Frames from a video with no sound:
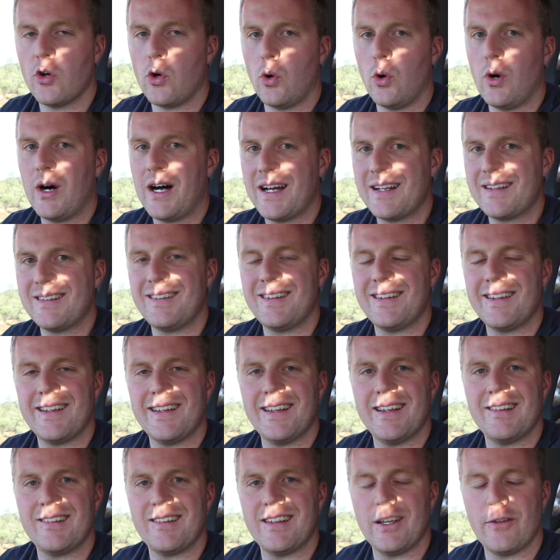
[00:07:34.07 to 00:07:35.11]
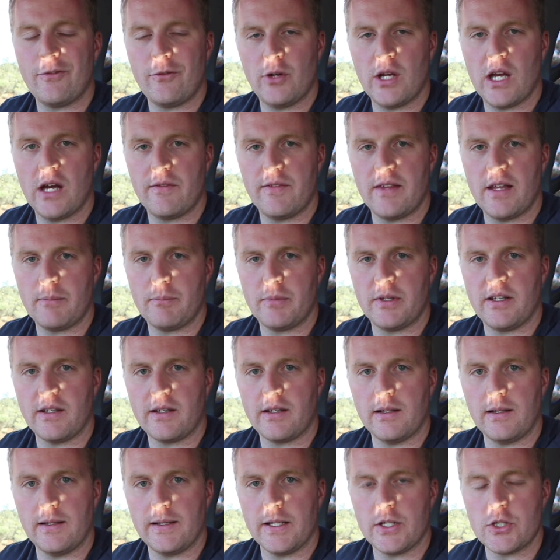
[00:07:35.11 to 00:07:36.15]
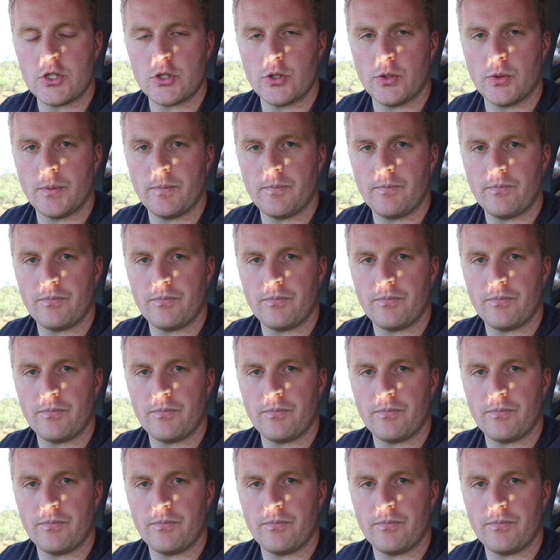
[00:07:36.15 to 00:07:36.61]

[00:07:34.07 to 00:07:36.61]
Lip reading: or hunting gears if you have that particular issue.